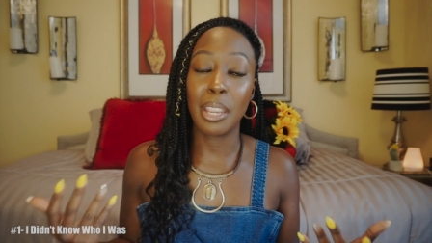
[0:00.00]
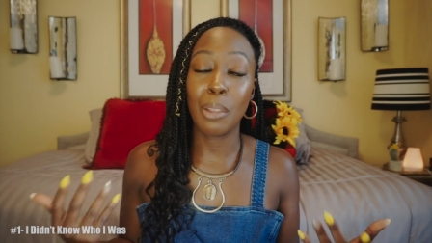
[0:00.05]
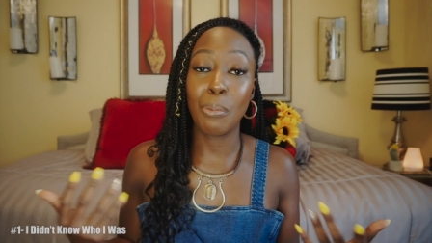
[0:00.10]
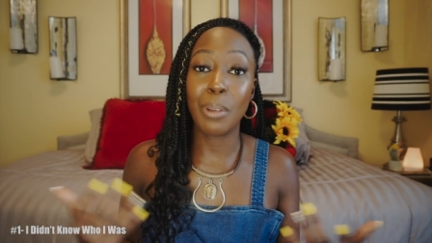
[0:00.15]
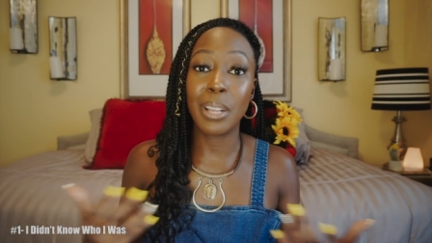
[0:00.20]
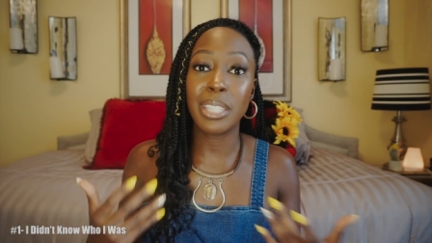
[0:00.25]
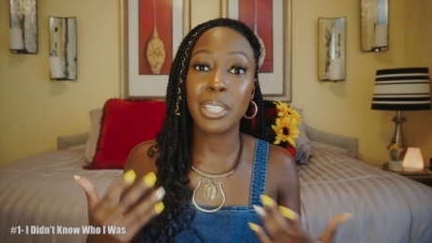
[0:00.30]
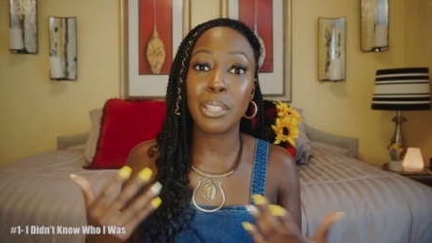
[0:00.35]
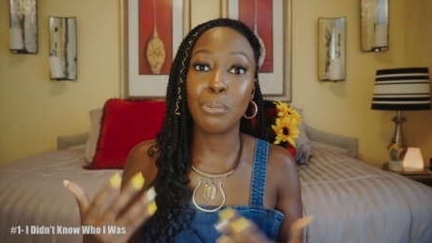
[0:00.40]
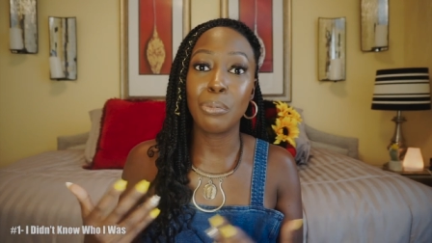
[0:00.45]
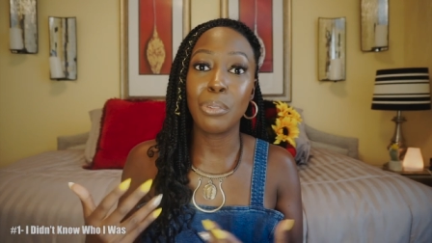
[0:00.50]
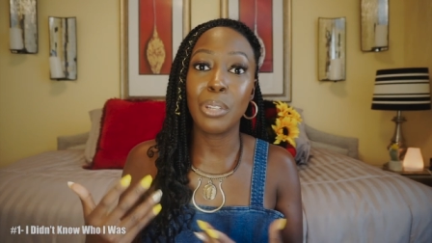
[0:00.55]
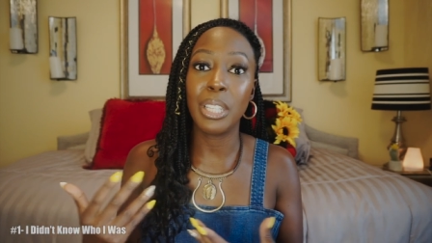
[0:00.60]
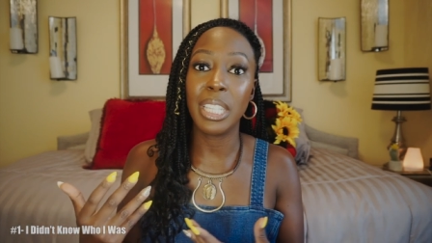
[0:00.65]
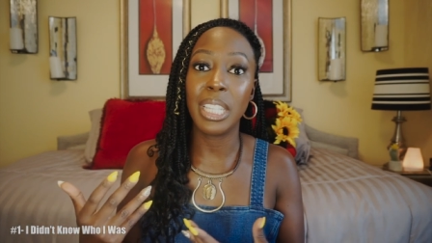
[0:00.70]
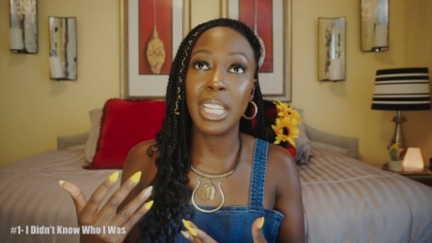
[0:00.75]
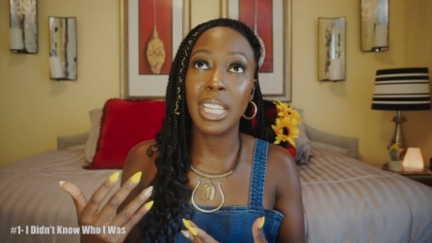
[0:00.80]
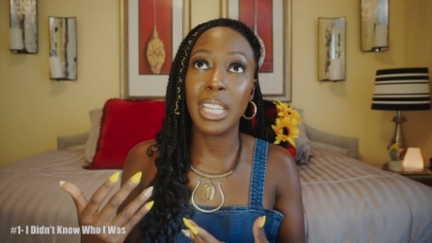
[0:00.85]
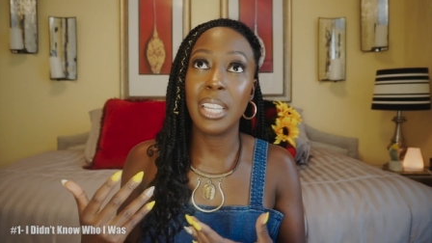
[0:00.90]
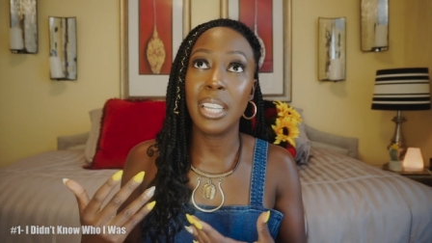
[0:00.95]
It wasn't
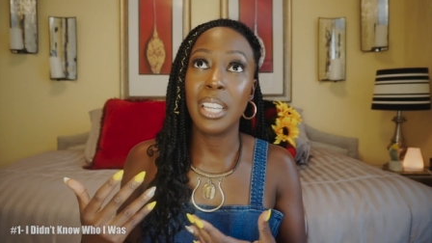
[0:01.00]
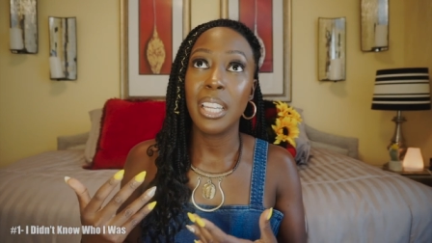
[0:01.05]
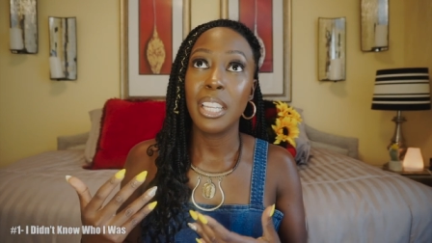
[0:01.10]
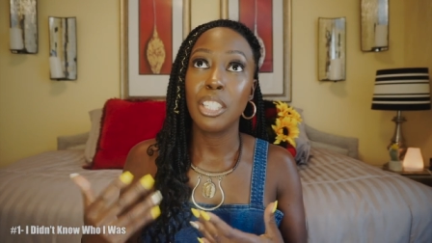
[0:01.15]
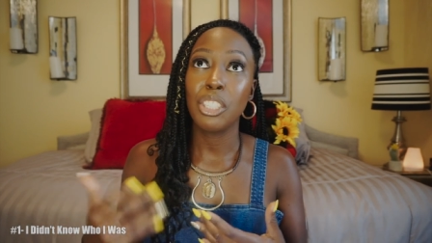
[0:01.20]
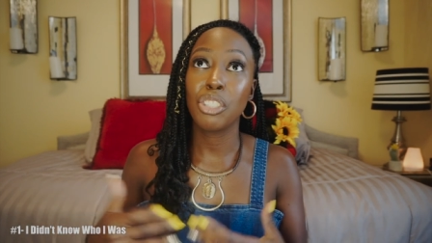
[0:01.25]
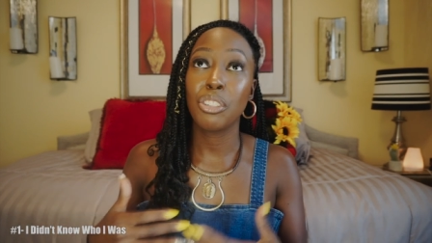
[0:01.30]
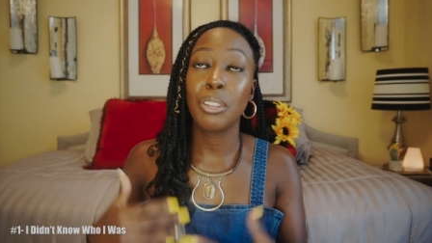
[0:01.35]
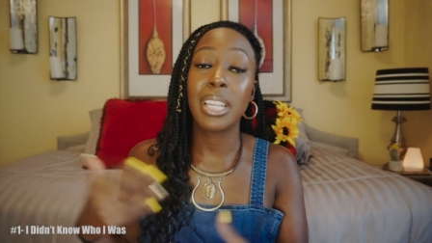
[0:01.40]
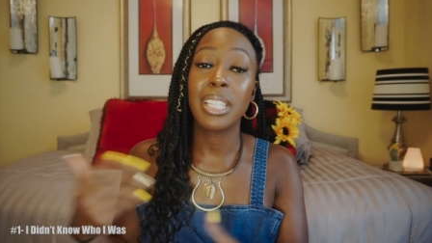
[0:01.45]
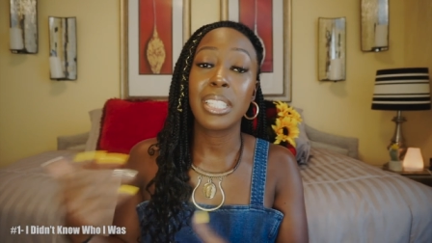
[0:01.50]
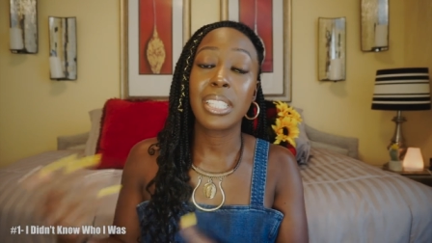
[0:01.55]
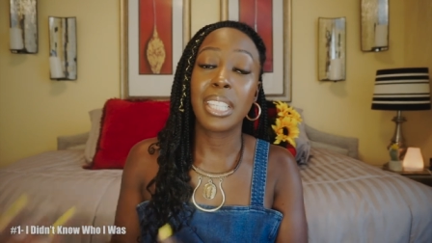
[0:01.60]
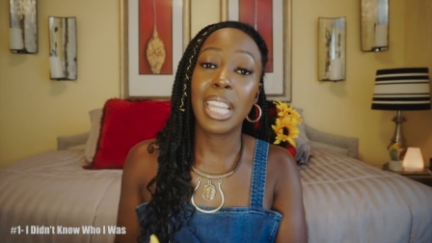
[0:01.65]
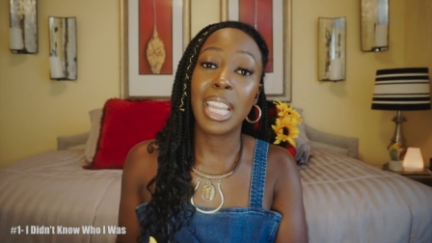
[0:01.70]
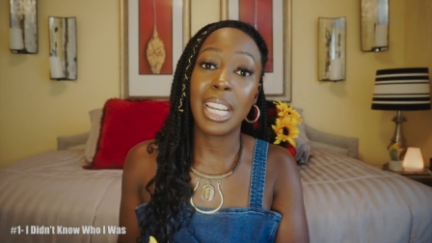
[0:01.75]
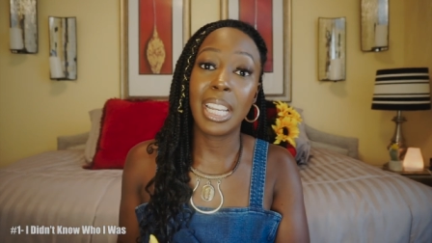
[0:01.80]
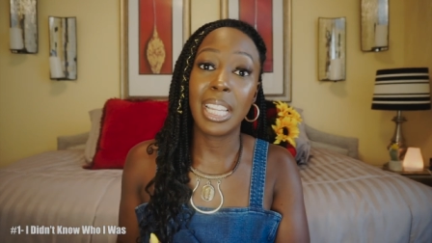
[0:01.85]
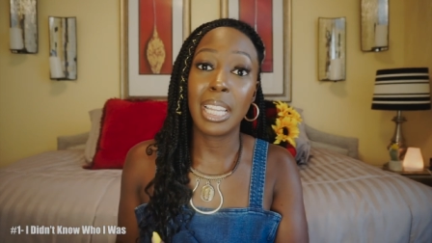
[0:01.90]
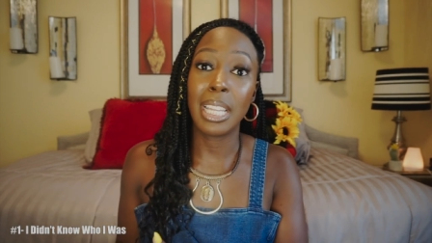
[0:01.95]
really
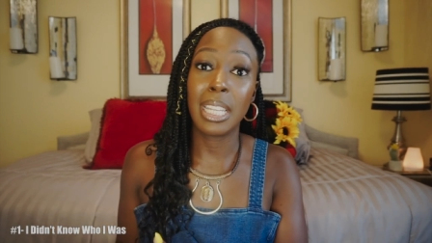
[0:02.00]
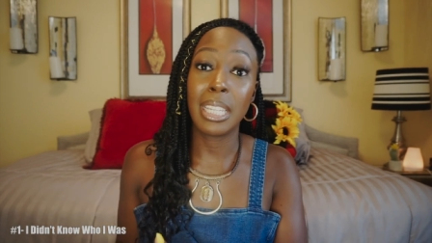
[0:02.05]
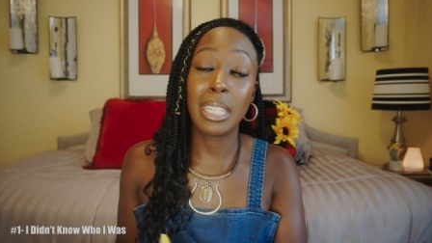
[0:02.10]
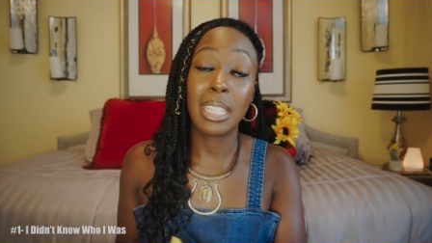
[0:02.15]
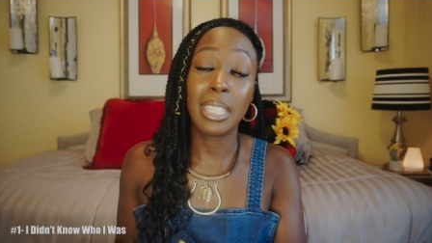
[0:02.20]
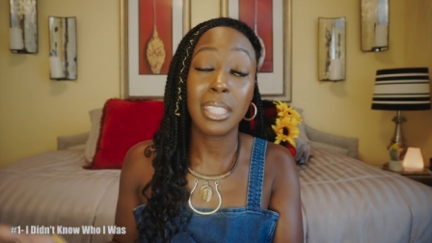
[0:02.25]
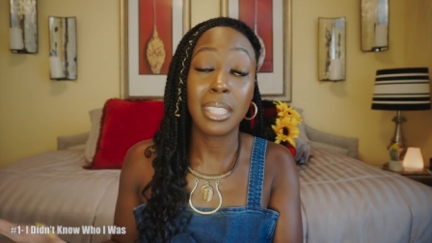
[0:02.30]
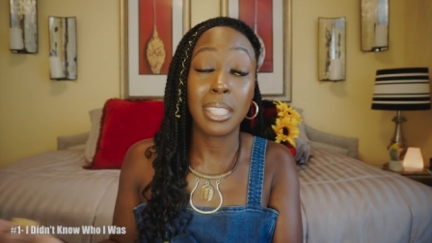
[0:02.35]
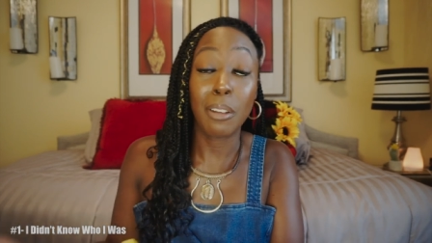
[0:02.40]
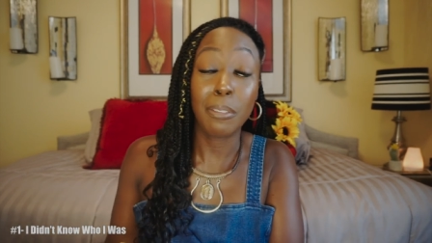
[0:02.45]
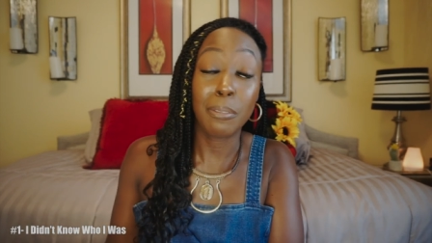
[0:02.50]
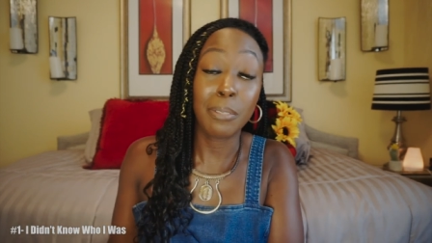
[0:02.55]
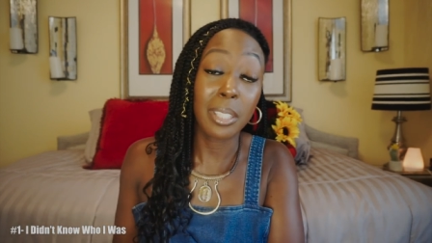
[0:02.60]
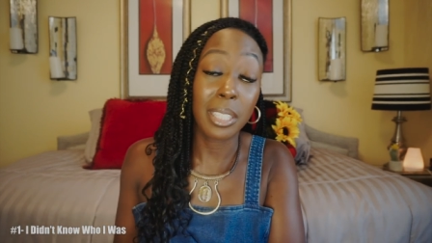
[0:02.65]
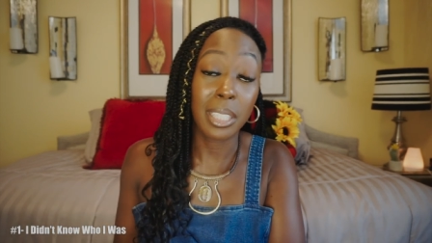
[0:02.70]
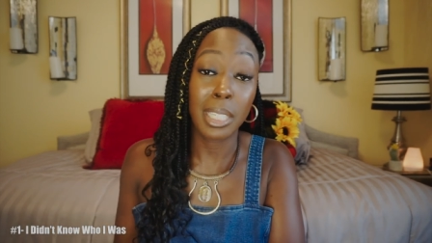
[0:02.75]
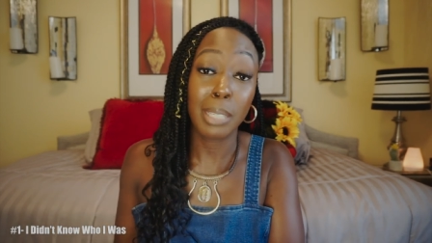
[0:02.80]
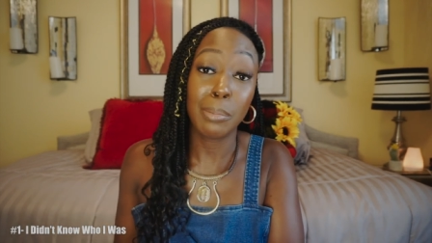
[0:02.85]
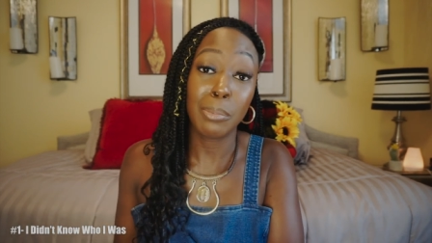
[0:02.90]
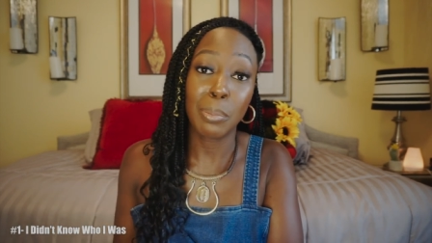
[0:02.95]
translating in the
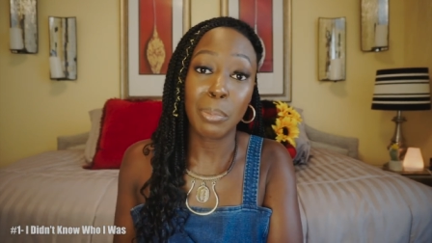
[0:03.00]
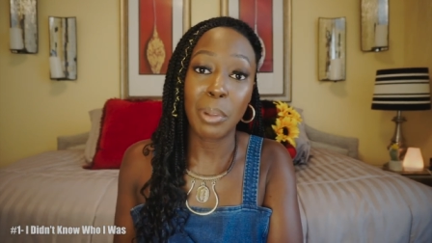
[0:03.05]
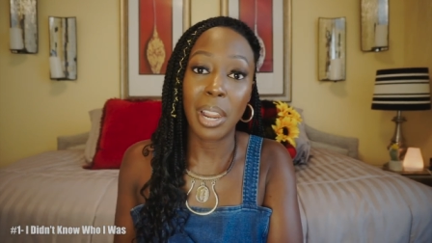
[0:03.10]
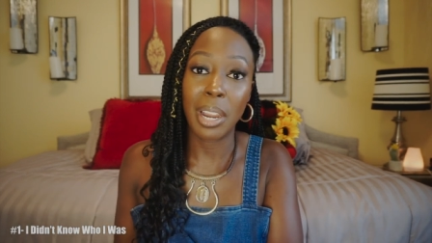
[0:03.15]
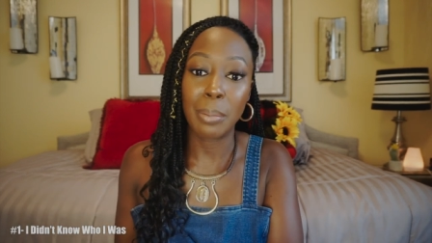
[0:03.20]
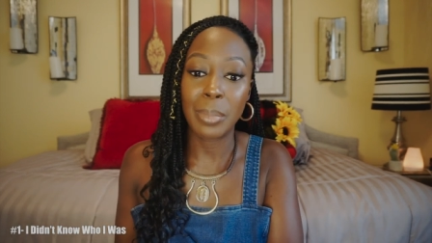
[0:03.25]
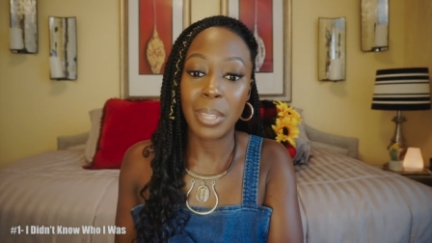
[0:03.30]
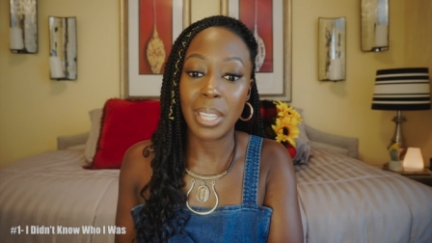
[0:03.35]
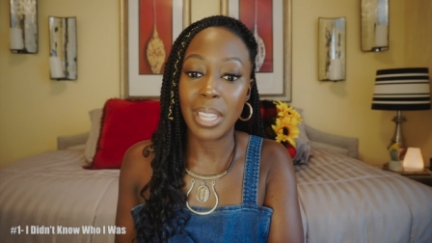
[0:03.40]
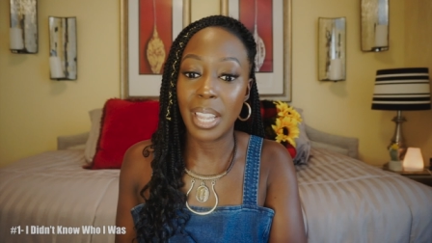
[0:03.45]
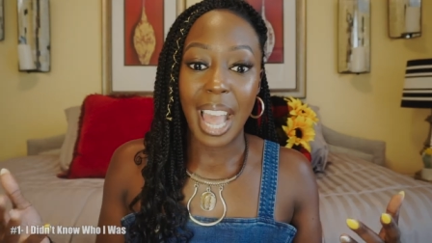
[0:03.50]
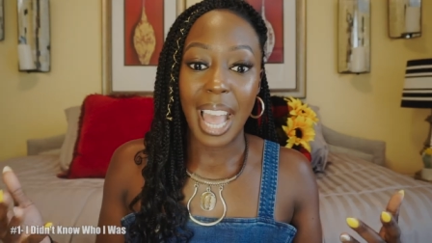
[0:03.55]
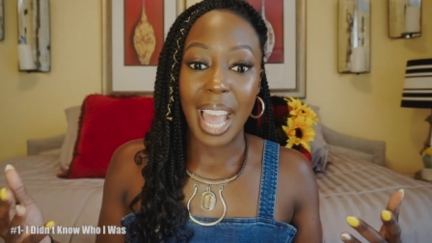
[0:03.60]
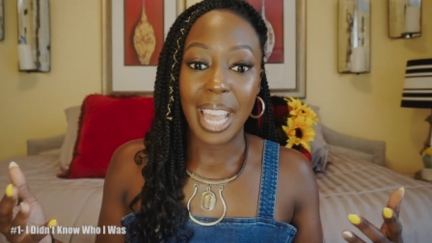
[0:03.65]
self-esteem department.